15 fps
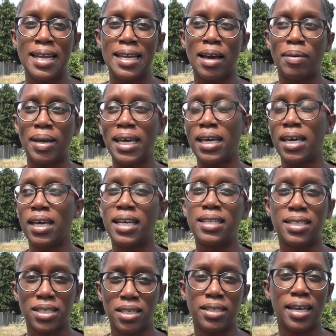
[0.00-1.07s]
Now here it
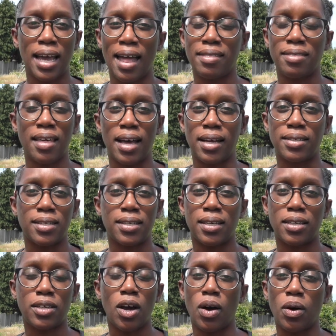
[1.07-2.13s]
doesn't get
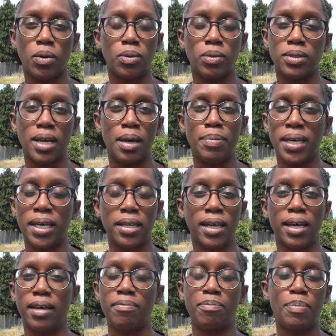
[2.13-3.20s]
that cold. I mean,
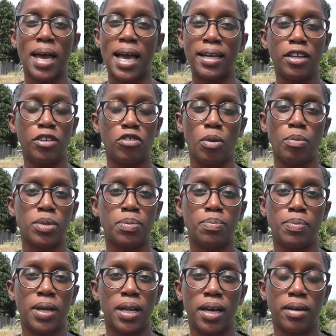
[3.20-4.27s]
it barely drops
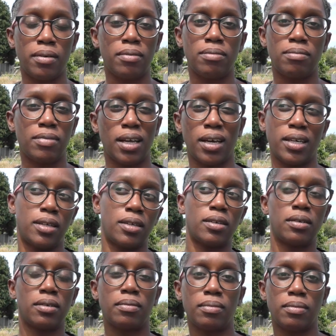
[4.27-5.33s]
below
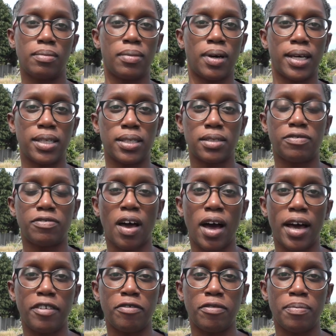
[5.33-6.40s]
like
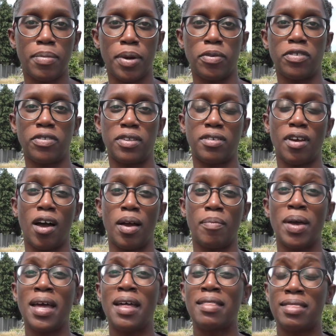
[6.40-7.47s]
-5 most of the time.
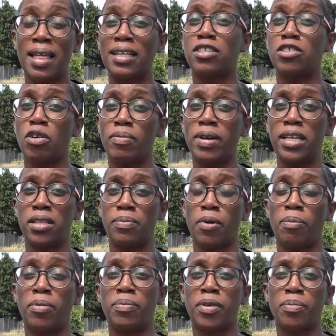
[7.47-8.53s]
That's not really the
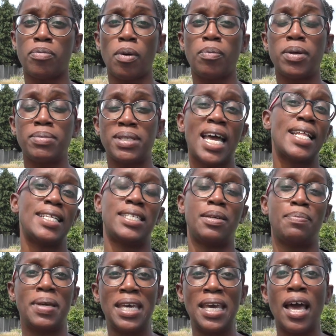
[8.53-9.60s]
problem. The problem tends
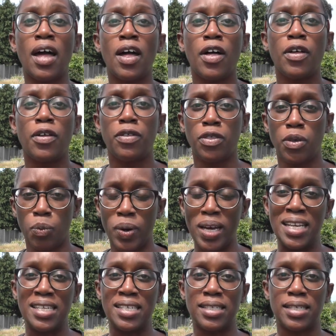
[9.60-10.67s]
to be the
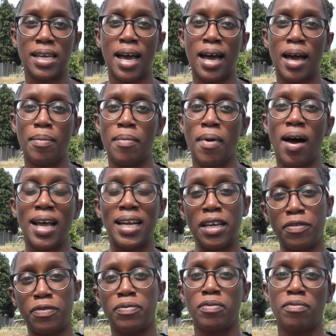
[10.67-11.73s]
wind. I
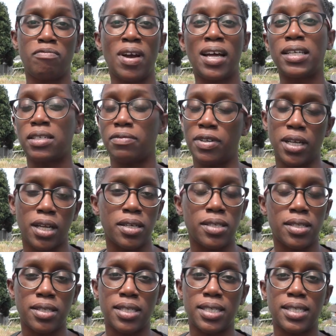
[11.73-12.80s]
live relatively
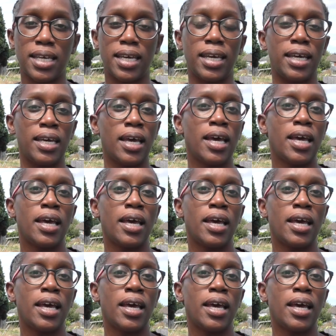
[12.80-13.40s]
close to the sea.